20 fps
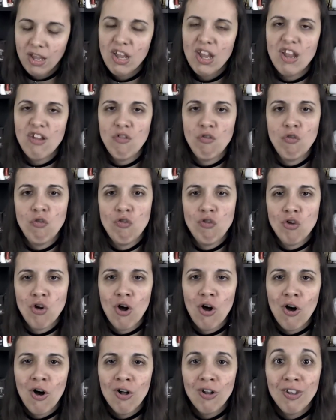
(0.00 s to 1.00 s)
His
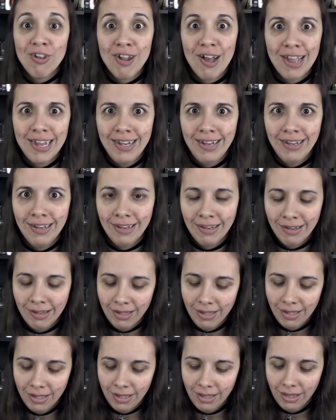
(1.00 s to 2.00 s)
jaw tightened.
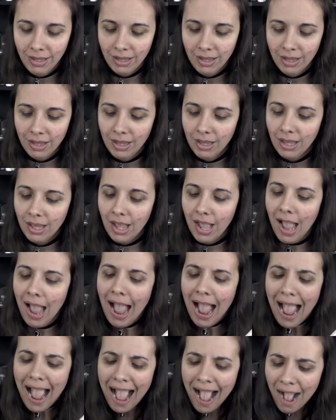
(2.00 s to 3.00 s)

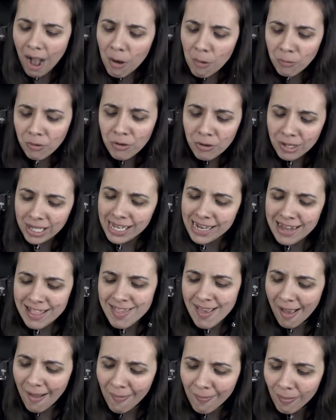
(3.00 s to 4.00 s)
How could he
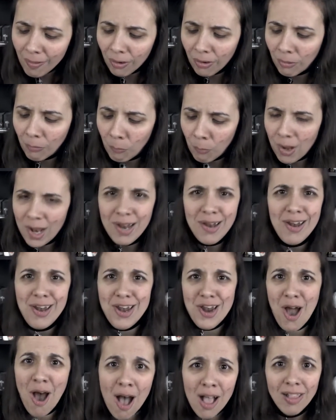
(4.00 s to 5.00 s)
tell her what
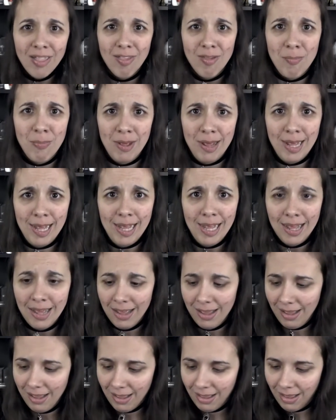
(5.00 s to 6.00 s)
not to be?
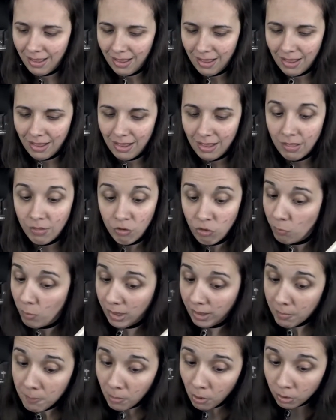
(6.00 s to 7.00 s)
She
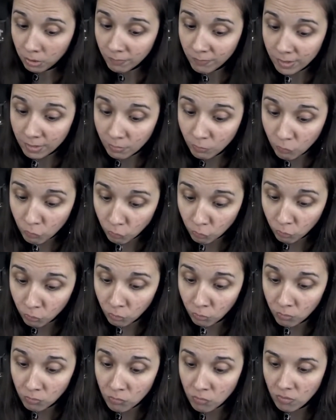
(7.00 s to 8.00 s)
wasn't part of his
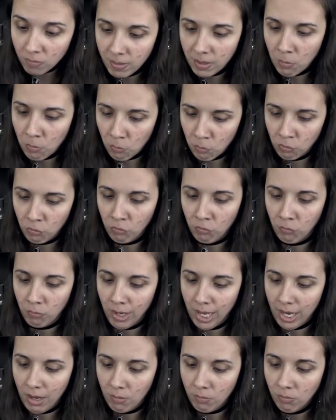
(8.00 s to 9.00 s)
crew be ordered
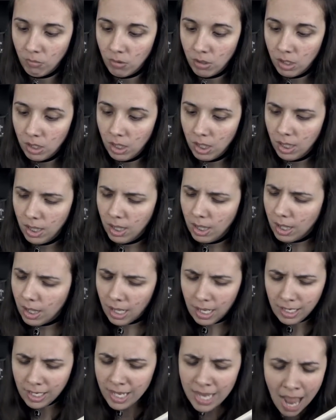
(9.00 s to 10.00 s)
around,
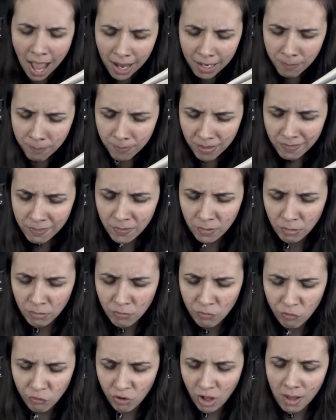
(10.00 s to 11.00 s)
and he hadn't been there to
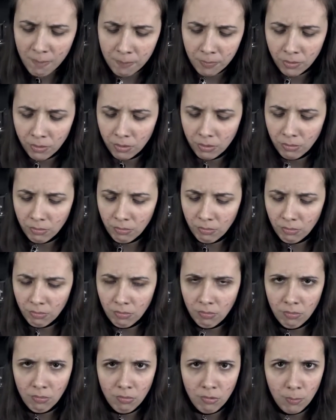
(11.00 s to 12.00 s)
stop her,
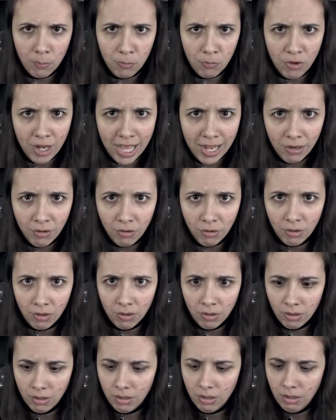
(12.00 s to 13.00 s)
to protect
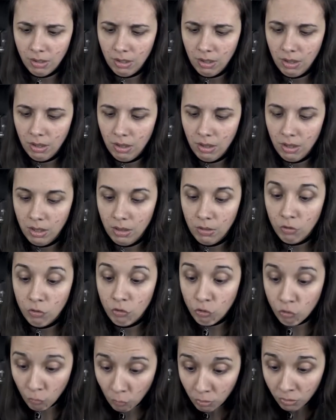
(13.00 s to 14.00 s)
her.
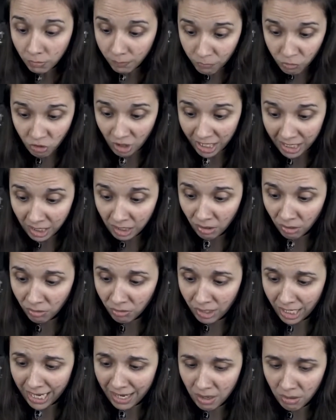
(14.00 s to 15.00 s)
Short of chaining her
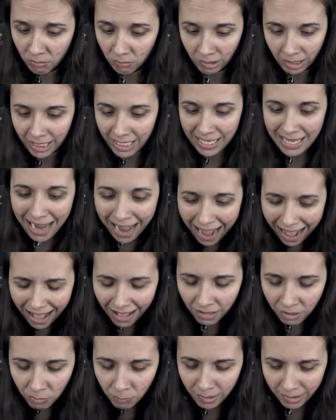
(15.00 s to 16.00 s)
down, he
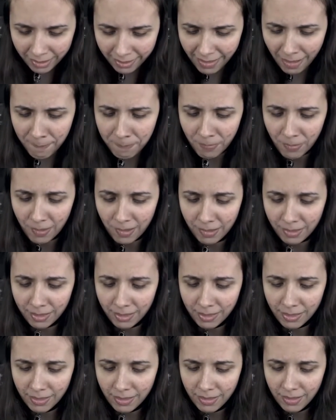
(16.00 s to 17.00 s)
had to accept
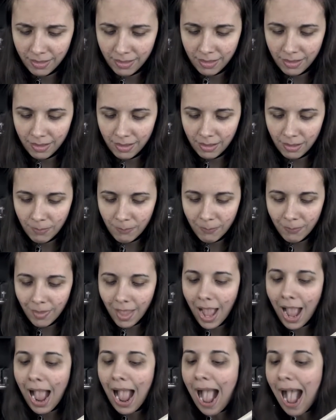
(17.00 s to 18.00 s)
this.
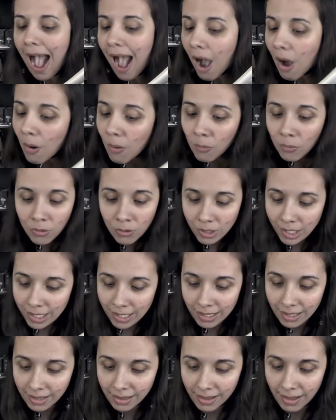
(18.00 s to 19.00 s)
How could
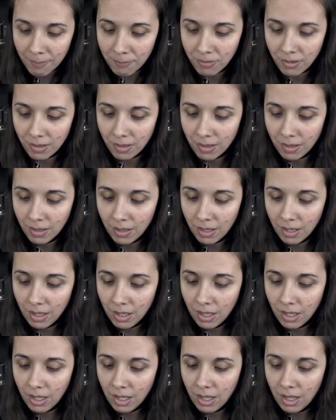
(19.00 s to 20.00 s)
he accept it?
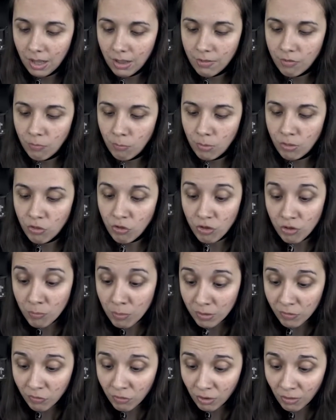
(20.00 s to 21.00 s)
When she
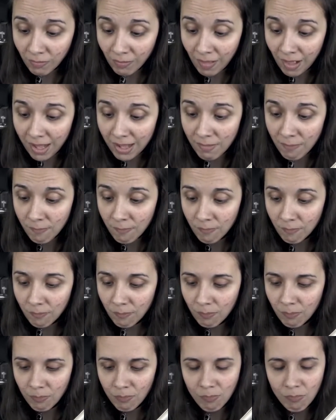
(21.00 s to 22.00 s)
risked her life,
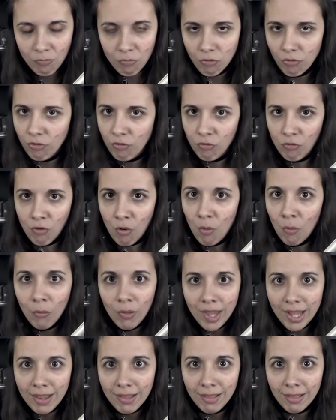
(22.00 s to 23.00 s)
she stole
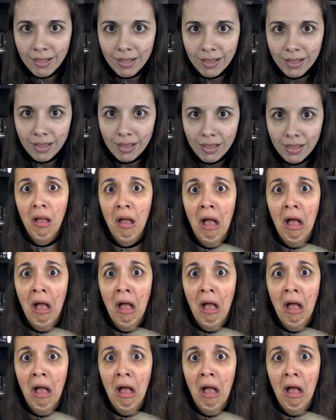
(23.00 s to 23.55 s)
his.